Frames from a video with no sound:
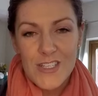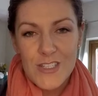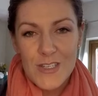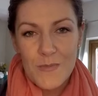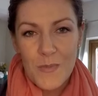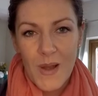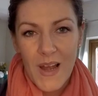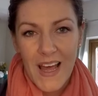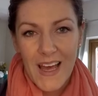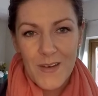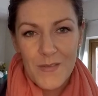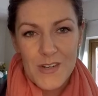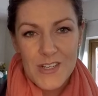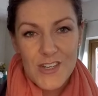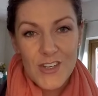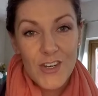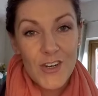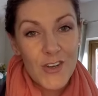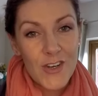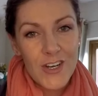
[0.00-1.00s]
you to plan what you're
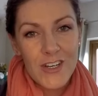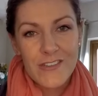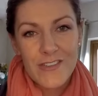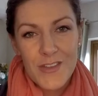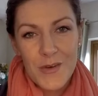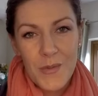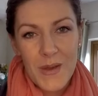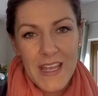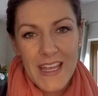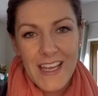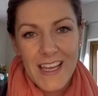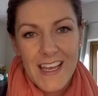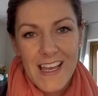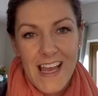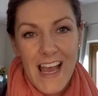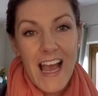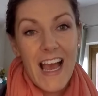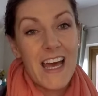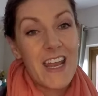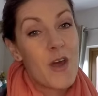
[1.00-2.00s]
going to cook for the week,
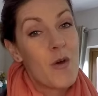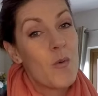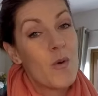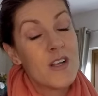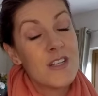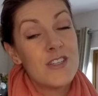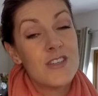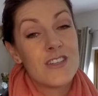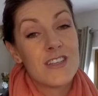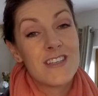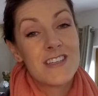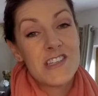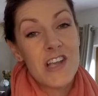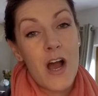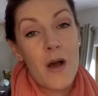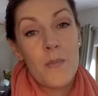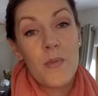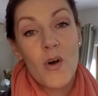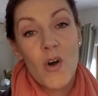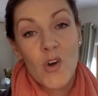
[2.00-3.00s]
and I want you to
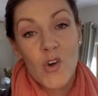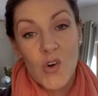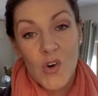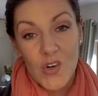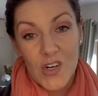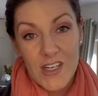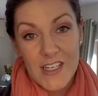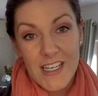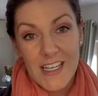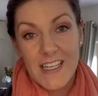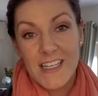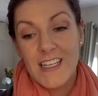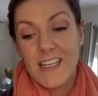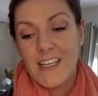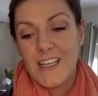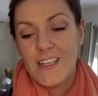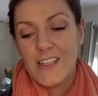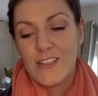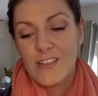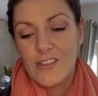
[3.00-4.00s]
shop according
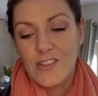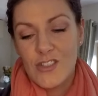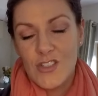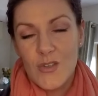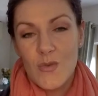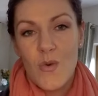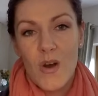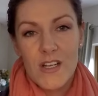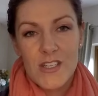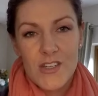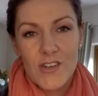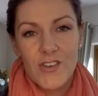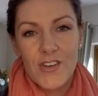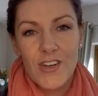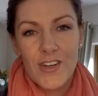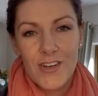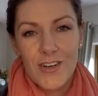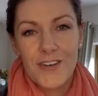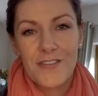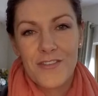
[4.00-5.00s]
to what you're going to
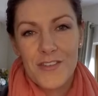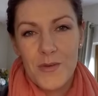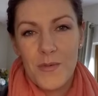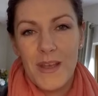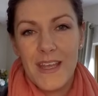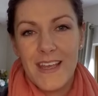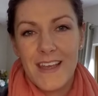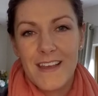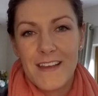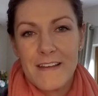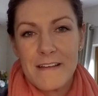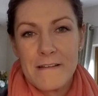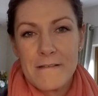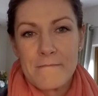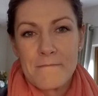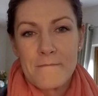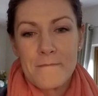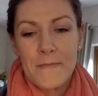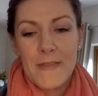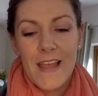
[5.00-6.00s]
cook for the week.
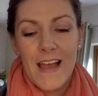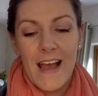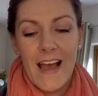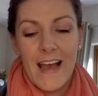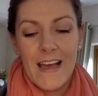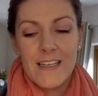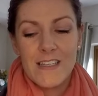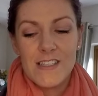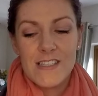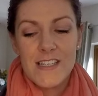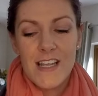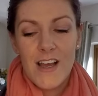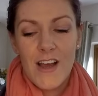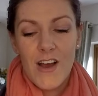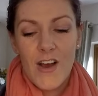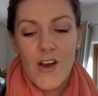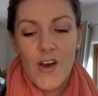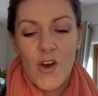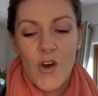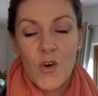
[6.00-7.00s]
And
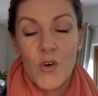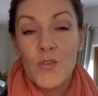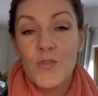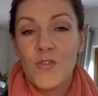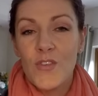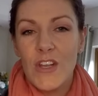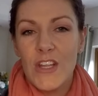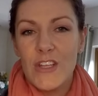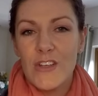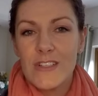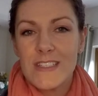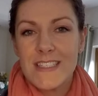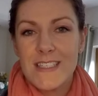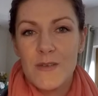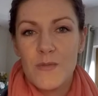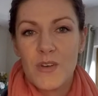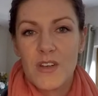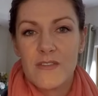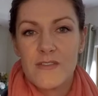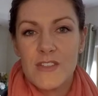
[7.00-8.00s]
hopefully you'll see
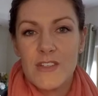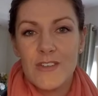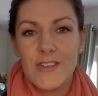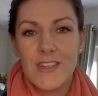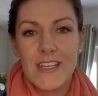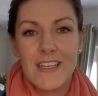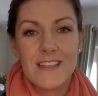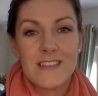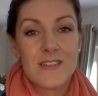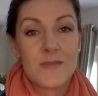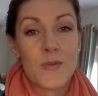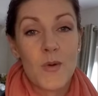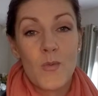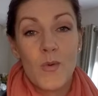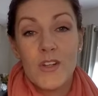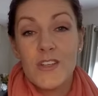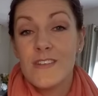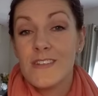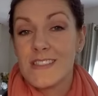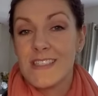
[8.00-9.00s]
one of two things. Number
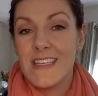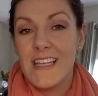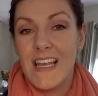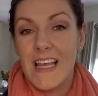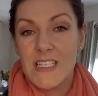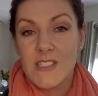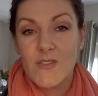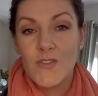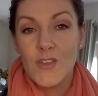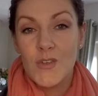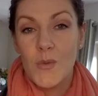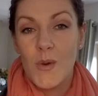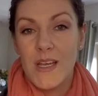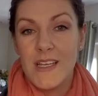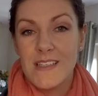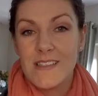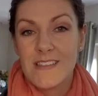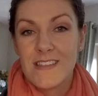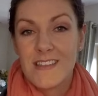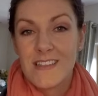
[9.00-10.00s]
one, you'll see less food
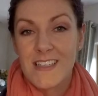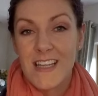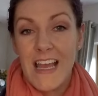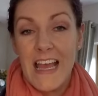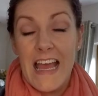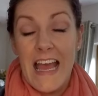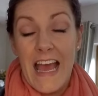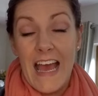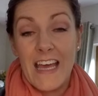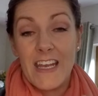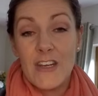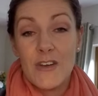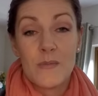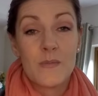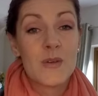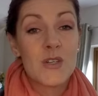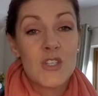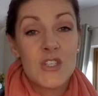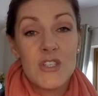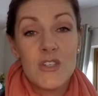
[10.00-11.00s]
waste, and
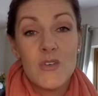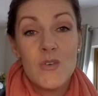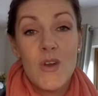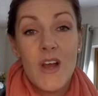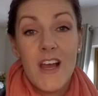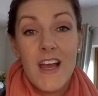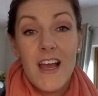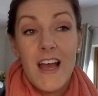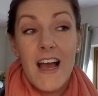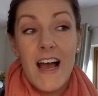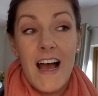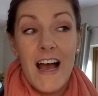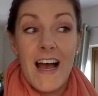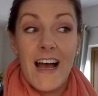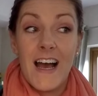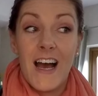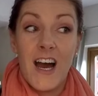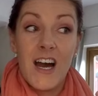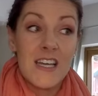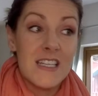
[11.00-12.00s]
number two,
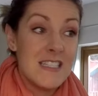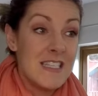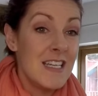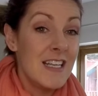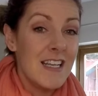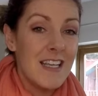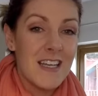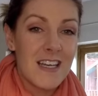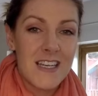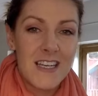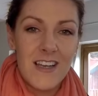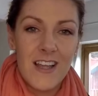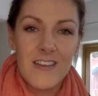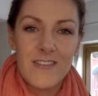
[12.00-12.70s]
ideally I'd